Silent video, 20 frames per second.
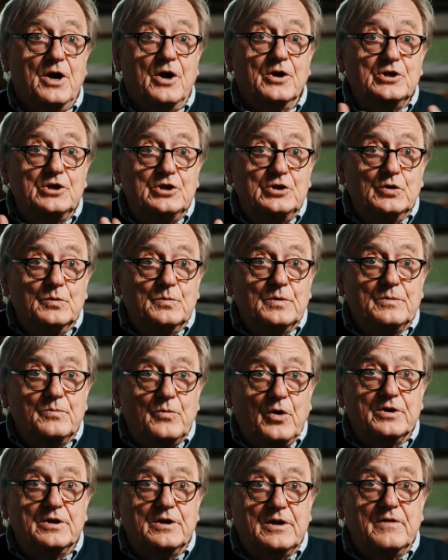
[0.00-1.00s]
our human
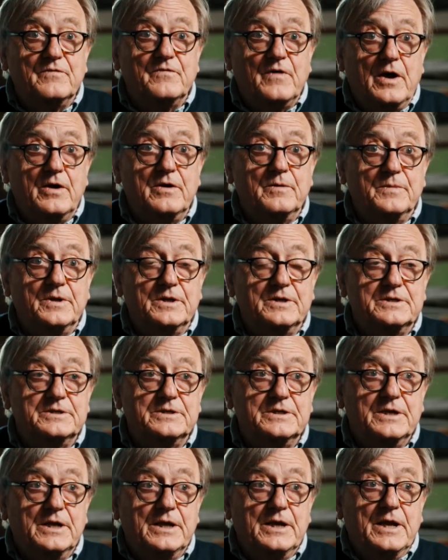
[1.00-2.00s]
modern environment,
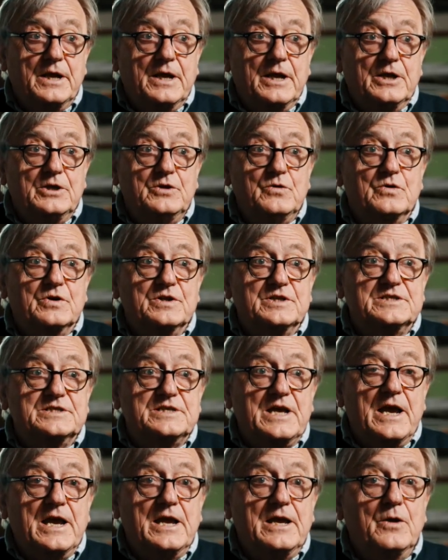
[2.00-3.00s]
you can
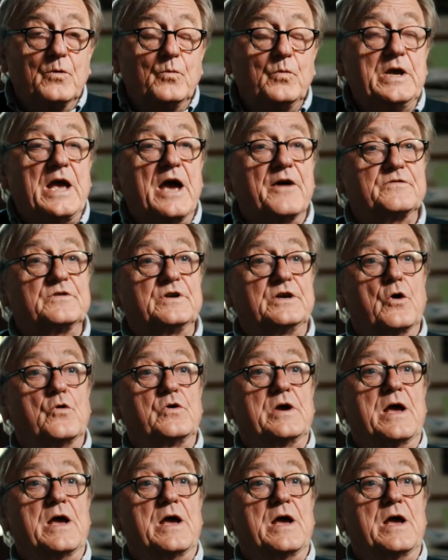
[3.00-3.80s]
say, we have to go